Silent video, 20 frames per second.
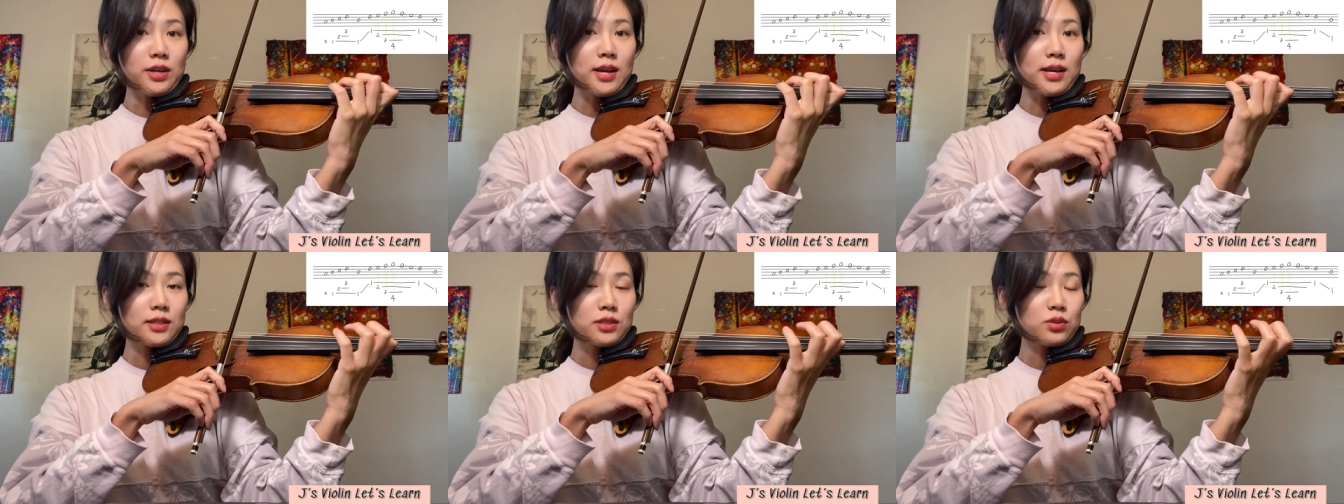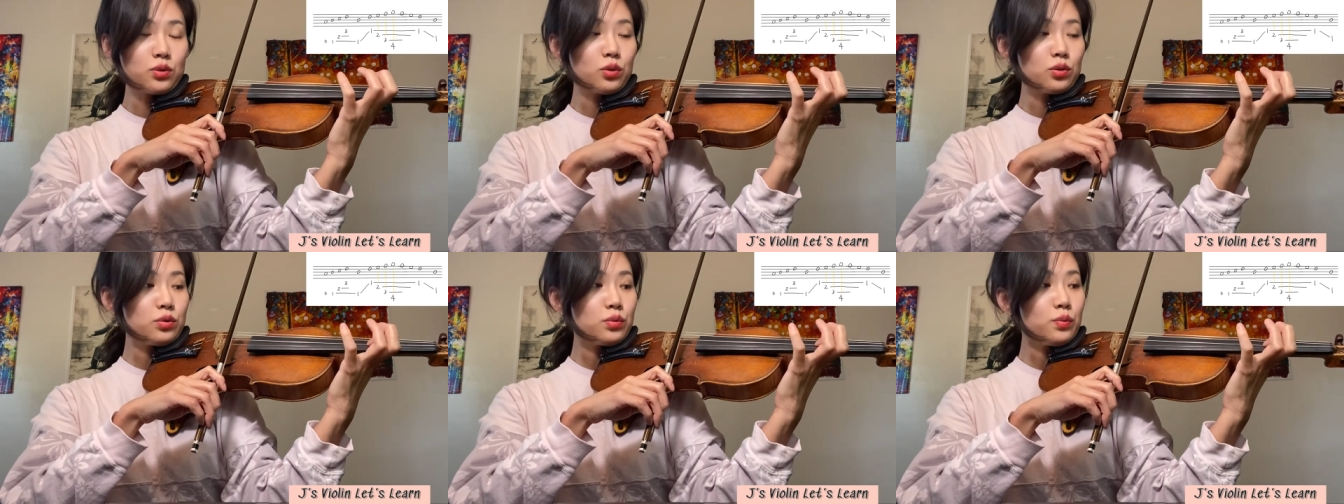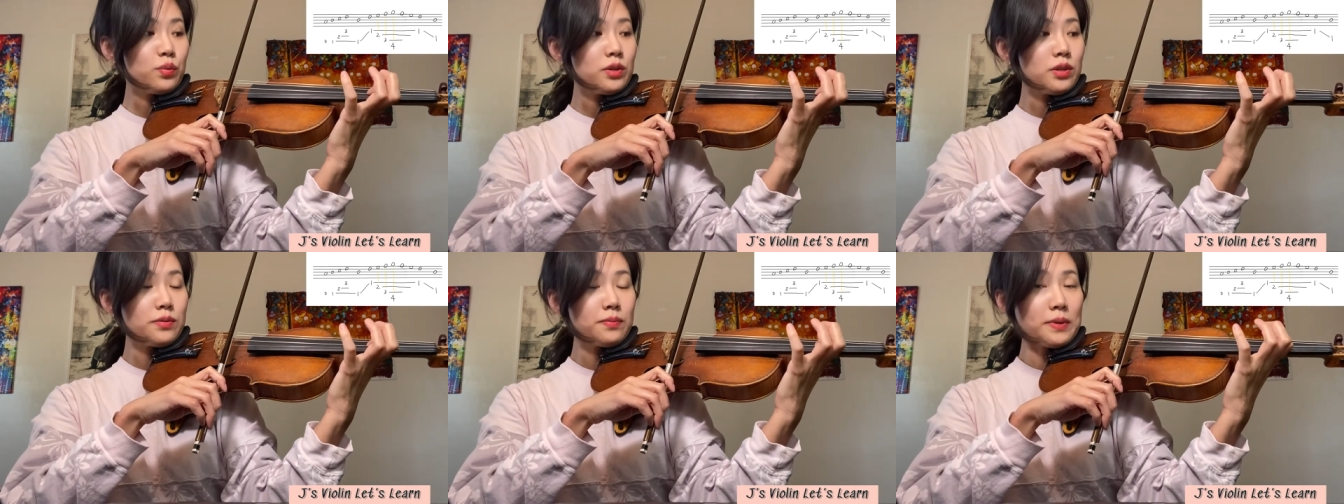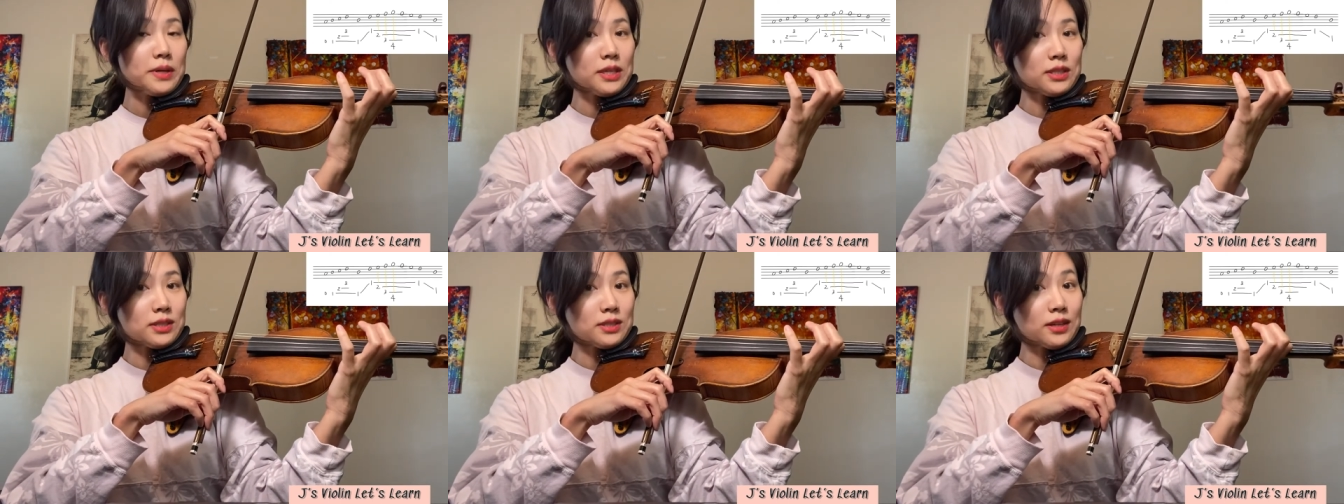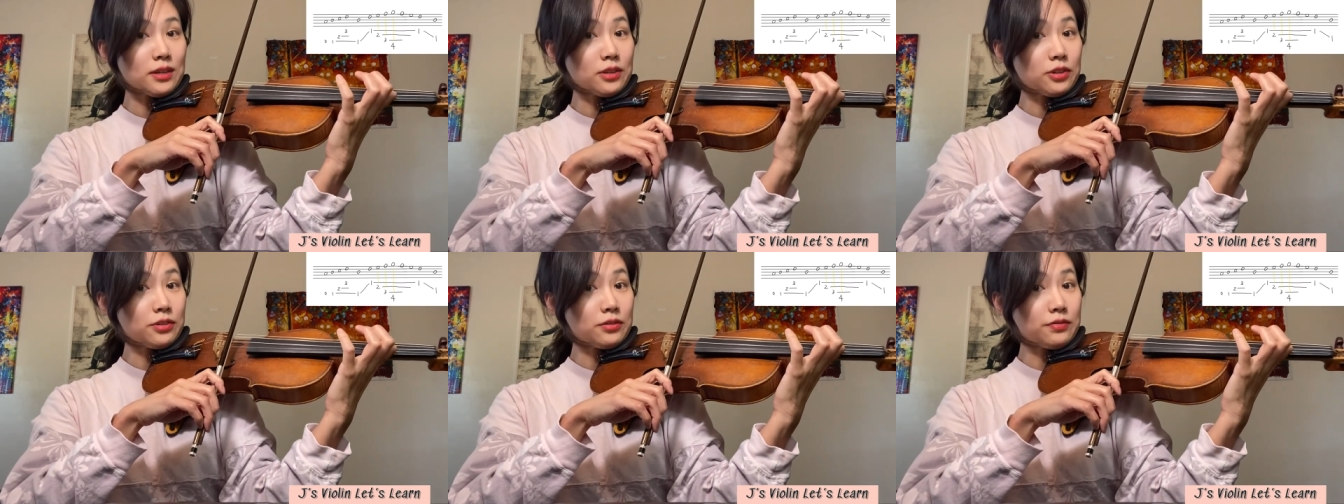Next note will be
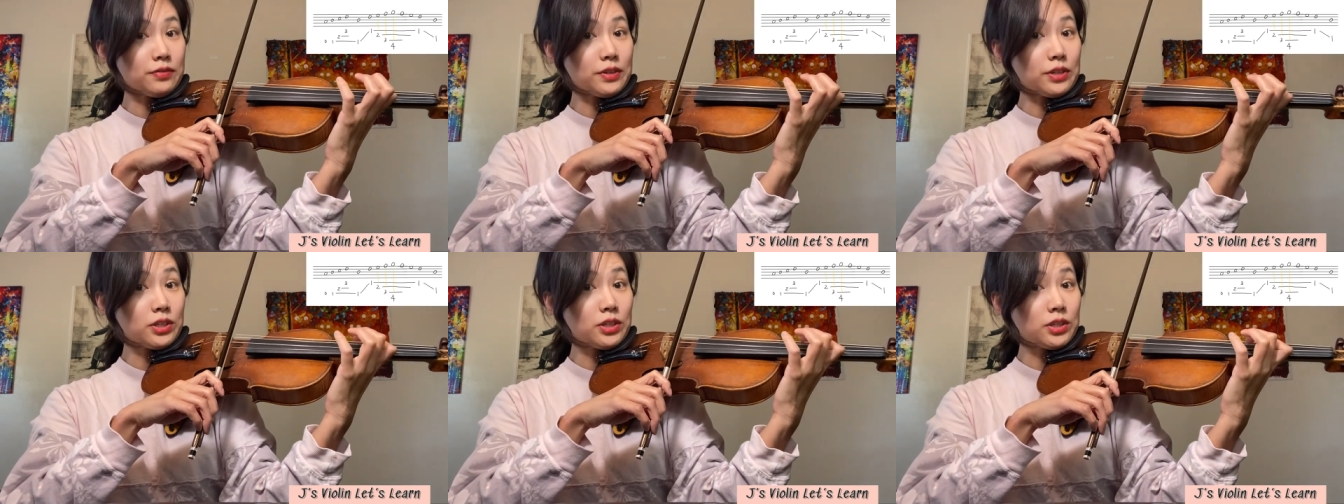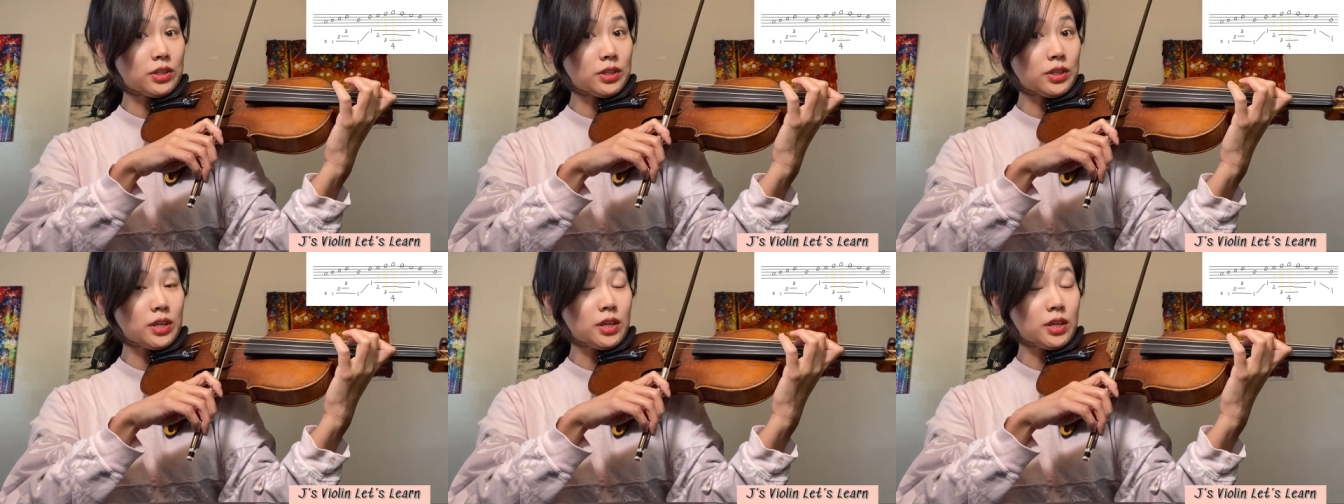second finger.